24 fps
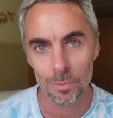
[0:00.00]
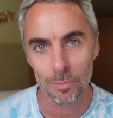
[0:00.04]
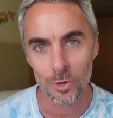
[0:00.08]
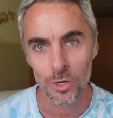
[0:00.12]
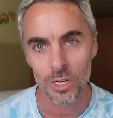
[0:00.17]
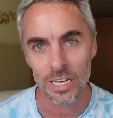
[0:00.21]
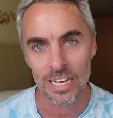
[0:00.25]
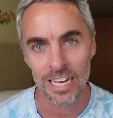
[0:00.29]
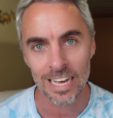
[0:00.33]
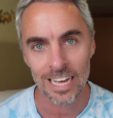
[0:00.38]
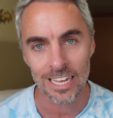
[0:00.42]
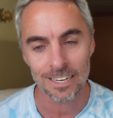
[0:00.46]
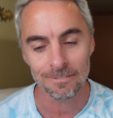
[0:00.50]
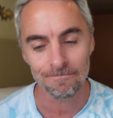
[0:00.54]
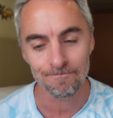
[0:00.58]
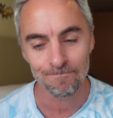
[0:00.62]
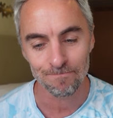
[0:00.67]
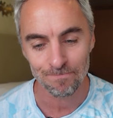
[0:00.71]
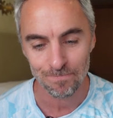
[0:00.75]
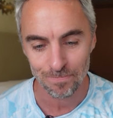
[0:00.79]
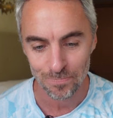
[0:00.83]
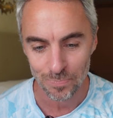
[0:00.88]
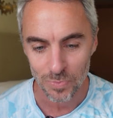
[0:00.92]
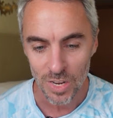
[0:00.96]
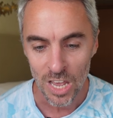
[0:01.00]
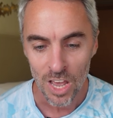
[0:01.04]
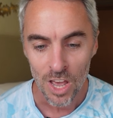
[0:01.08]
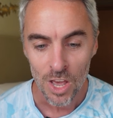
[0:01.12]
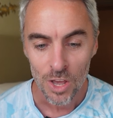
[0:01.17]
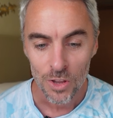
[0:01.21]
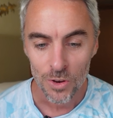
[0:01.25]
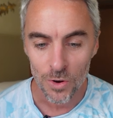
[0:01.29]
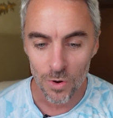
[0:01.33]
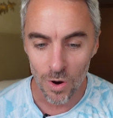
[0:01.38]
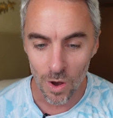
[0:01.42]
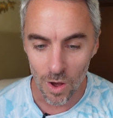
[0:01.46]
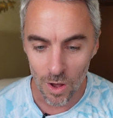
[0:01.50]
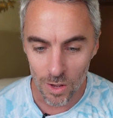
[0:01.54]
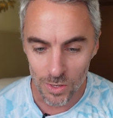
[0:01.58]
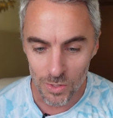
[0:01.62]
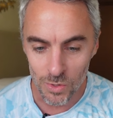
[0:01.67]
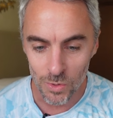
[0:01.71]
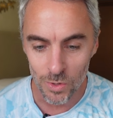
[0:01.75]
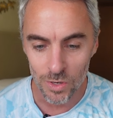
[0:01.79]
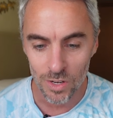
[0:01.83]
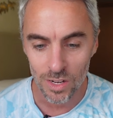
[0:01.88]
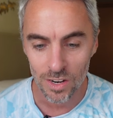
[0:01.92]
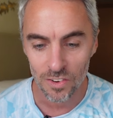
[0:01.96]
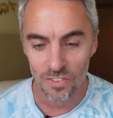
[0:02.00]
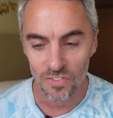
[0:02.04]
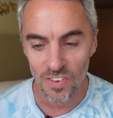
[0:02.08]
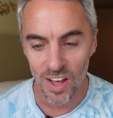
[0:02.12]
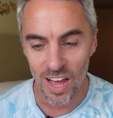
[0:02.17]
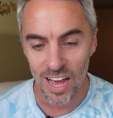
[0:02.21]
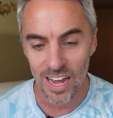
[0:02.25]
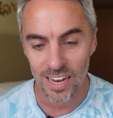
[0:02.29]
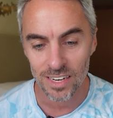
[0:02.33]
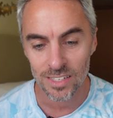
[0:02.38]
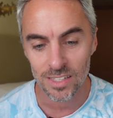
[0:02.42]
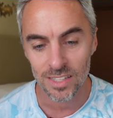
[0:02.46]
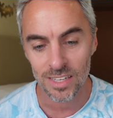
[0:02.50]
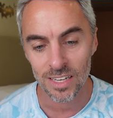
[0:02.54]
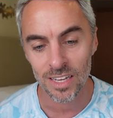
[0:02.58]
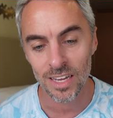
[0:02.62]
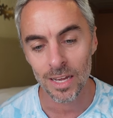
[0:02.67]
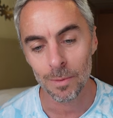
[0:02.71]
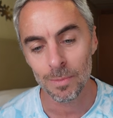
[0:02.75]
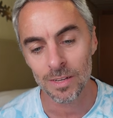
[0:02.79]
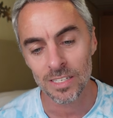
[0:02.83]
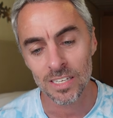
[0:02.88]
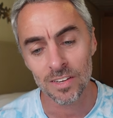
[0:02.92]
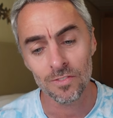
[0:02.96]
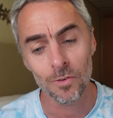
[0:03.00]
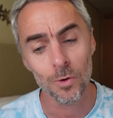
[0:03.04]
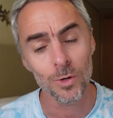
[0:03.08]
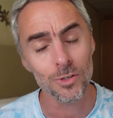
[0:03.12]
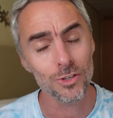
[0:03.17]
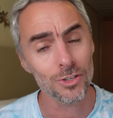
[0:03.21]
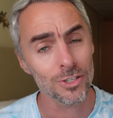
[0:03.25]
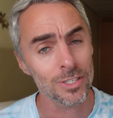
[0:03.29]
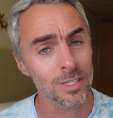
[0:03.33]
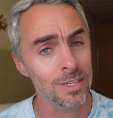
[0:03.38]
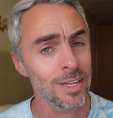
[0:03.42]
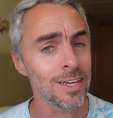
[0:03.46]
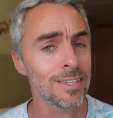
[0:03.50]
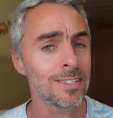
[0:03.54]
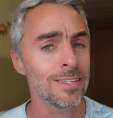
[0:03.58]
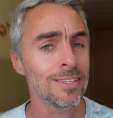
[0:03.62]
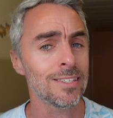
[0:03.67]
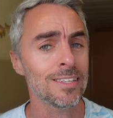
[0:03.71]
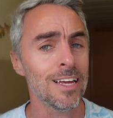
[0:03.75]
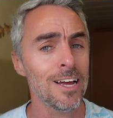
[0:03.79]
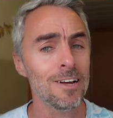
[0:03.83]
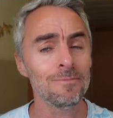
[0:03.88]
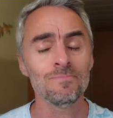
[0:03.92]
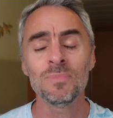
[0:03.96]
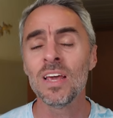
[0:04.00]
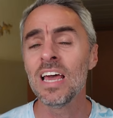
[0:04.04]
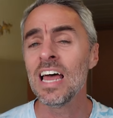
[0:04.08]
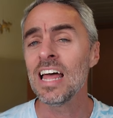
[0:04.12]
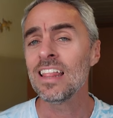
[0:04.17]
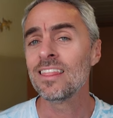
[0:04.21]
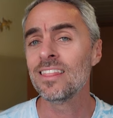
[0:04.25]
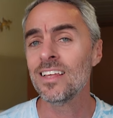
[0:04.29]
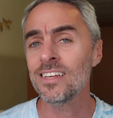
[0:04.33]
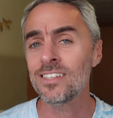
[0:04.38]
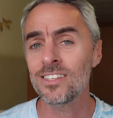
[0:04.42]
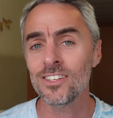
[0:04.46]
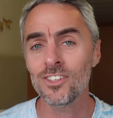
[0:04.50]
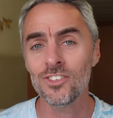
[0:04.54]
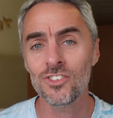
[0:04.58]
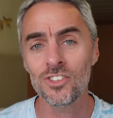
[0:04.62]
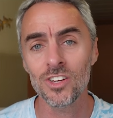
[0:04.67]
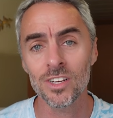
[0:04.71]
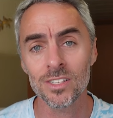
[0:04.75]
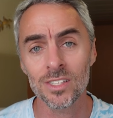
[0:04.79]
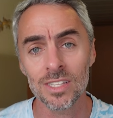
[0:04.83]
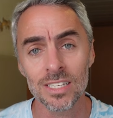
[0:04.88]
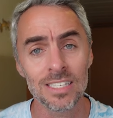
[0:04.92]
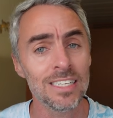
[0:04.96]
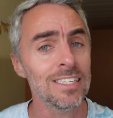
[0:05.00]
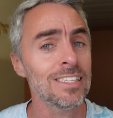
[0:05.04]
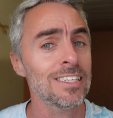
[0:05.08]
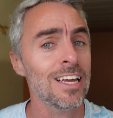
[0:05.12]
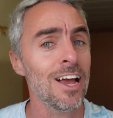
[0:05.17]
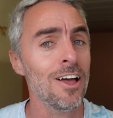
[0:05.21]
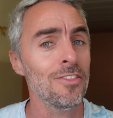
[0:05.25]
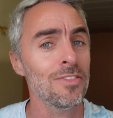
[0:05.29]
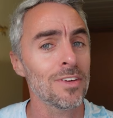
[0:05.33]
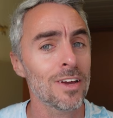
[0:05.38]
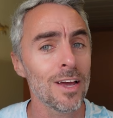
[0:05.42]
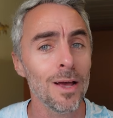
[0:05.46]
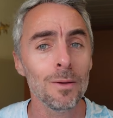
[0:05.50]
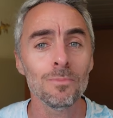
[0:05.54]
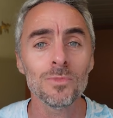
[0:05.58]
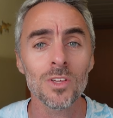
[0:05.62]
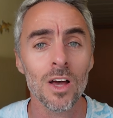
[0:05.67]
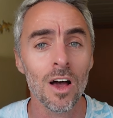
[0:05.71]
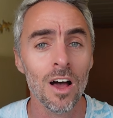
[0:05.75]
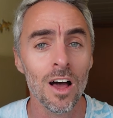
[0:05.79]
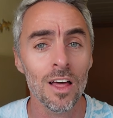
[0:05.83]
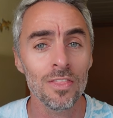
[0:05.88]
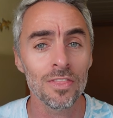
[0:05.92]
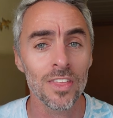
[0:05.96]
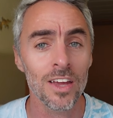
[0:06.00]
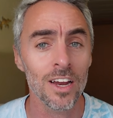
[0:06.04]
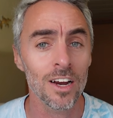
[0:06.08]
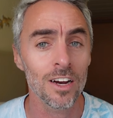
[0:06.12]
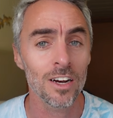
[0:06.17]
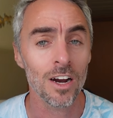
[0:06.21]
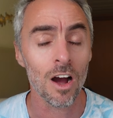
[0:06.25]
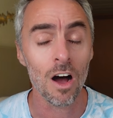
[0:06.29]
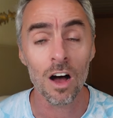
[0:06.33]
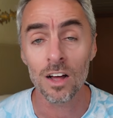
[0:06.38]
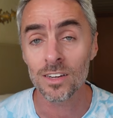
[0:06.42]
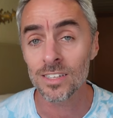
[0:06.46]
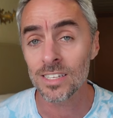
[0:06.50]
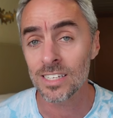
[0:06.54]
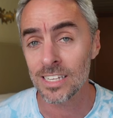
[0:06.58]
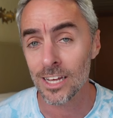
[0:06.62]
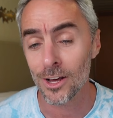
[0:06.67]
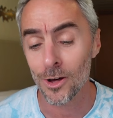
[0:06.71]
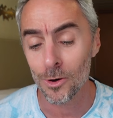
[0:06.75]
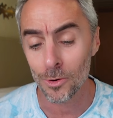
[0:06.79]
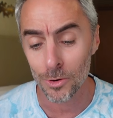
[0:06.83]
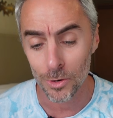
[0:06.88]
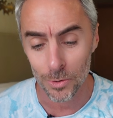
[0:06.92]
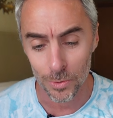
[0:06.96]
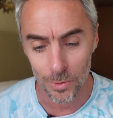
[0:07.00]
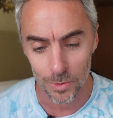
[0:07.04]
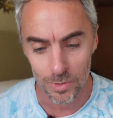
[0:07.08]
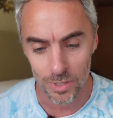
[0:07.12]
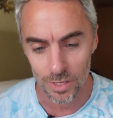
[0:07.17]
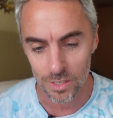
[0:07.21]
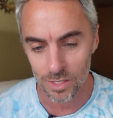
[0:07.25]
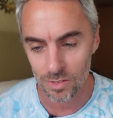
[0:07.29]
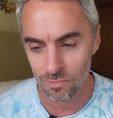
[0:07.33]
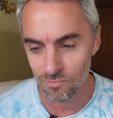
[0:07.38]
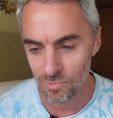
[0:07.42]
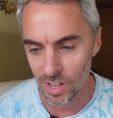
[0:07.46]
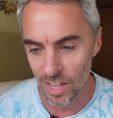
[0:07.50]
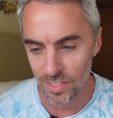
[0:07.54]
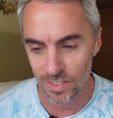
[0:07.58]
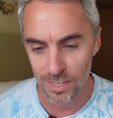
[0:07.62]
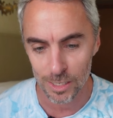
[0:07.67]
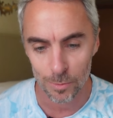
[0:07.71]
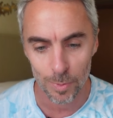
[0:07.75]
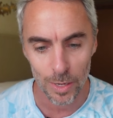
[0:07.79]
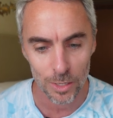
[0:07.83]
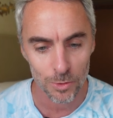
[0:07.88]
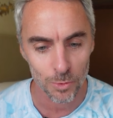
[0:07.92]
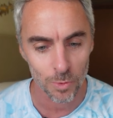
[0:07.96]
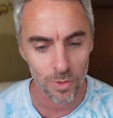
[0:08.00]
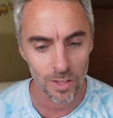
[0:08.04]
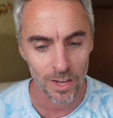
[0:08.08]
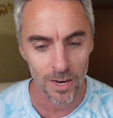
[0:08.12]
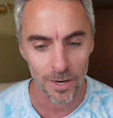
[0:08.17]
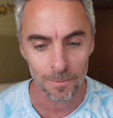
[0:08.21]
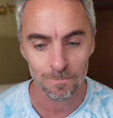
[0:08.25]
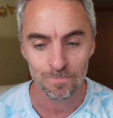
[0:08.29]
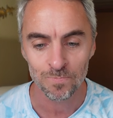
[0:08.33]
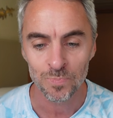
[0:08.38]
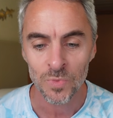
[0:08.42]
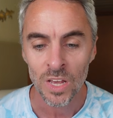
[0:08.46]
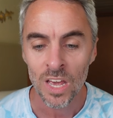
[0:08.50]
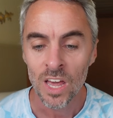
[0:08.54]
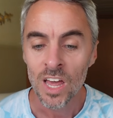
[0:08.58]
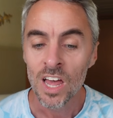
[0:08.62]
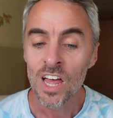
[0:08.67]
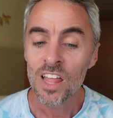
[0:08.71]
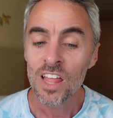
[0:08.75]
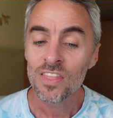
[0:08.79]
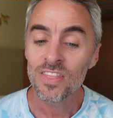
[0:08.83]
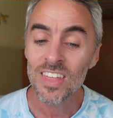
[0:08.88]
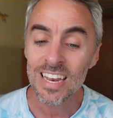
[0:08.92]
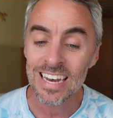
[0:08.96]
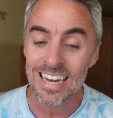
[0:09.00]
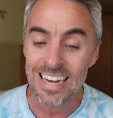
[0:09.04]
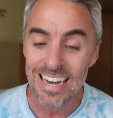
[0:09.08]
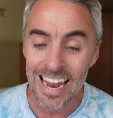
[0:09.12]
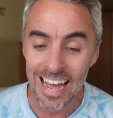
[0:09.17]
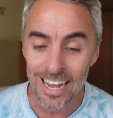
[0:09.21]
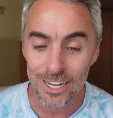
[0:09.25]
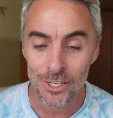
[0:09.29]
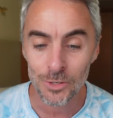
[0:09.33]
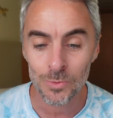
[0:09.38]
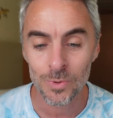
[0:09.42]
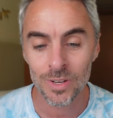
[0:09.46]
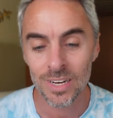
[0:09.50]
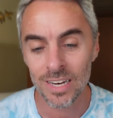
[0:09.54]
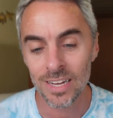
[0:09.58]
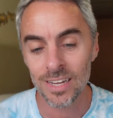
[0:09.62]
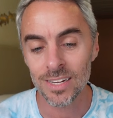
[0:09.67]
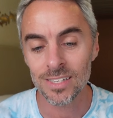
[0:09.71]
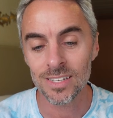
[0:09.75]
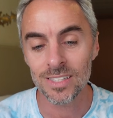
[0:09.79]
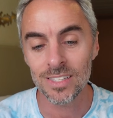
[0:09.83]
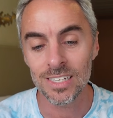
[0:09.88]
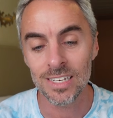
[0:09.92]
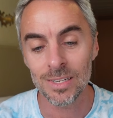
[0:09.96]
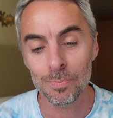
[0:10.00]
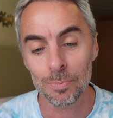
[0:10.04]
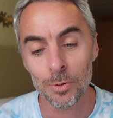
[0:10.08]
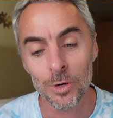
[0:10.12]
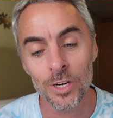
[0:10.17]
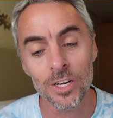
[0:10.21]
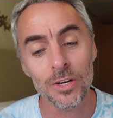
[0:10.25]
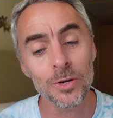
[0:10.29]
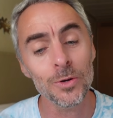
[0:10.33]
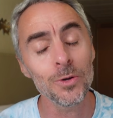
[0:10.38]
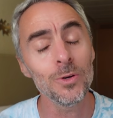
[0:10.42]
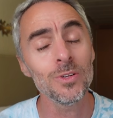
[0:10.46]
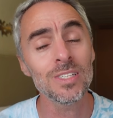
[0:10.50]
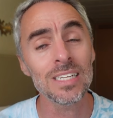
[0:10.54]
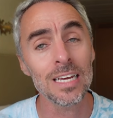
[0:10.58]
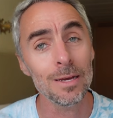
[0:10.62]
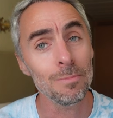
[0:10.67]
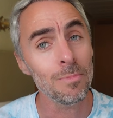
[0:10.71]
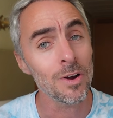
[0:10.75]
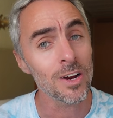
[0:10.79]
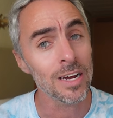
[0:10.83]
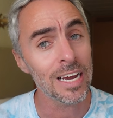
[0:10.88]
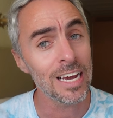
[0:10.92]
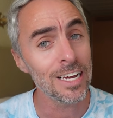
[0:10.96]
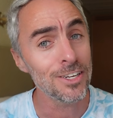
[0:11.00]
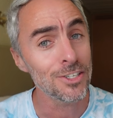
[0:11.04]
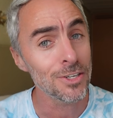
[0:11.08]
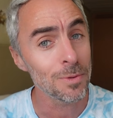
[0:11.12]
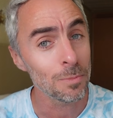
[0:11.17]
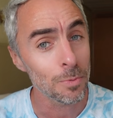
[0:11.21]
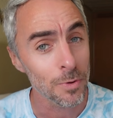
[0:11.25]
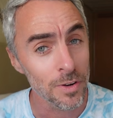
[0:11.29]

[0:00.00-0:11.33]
are booking in. You're also going to find the MSC Voyager Select discount. This is just the discount that comes on their on-sale cruises, so nothing special there. The next one is the pre-cruise embarkation